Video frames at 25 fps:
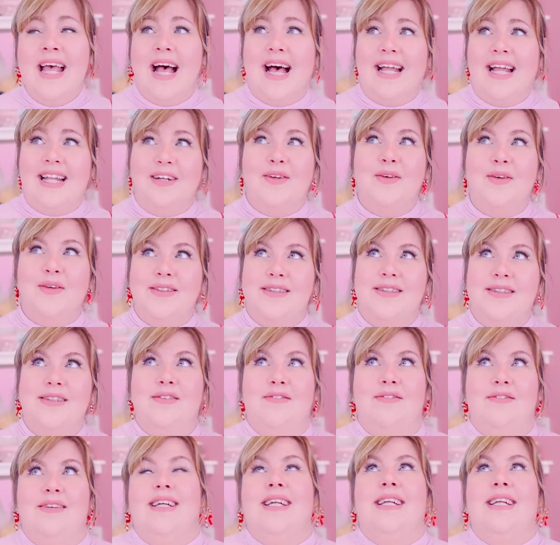And I got
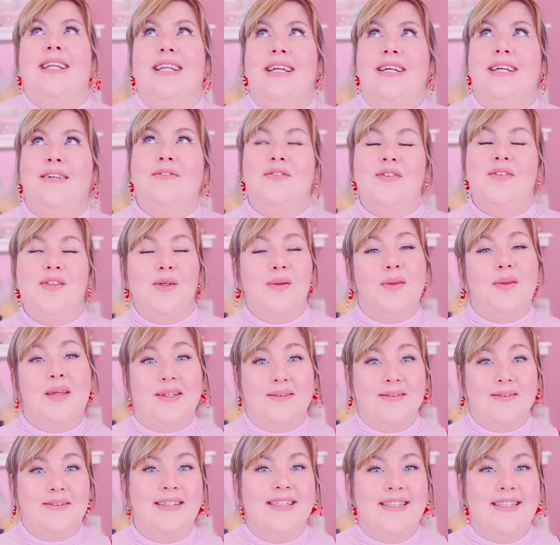to relive
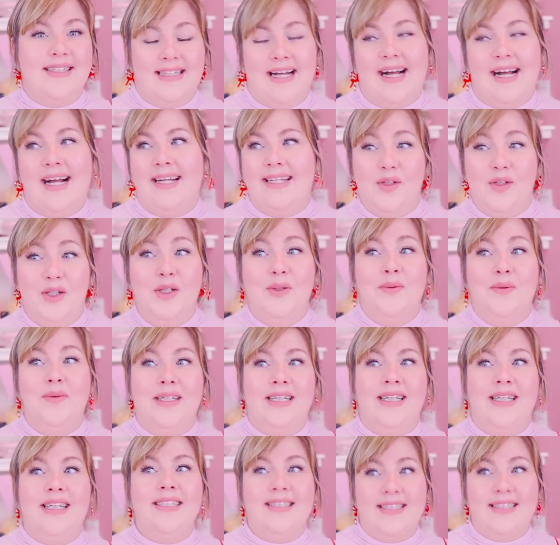2009
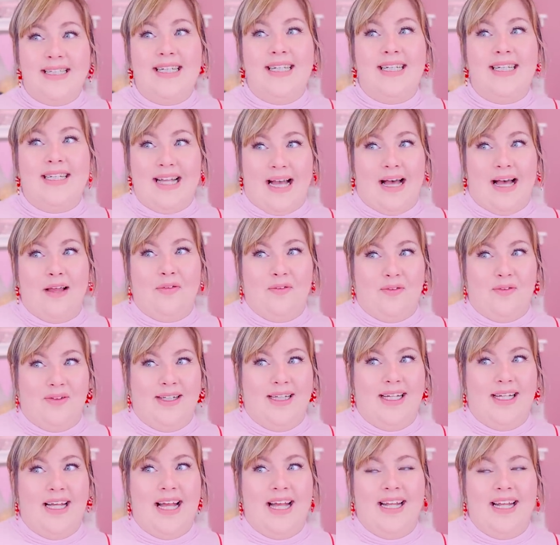uni day Catherine
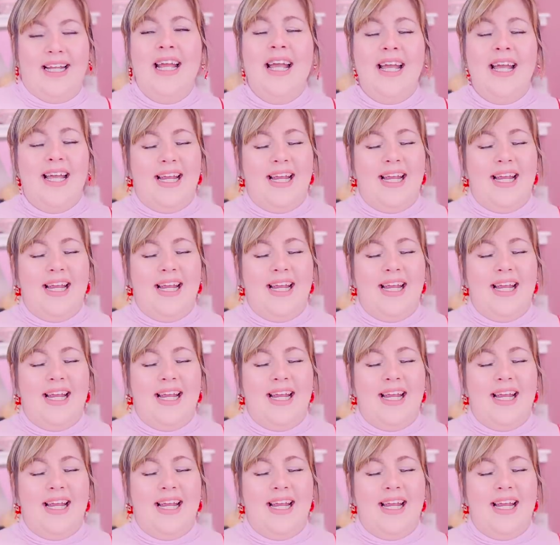again,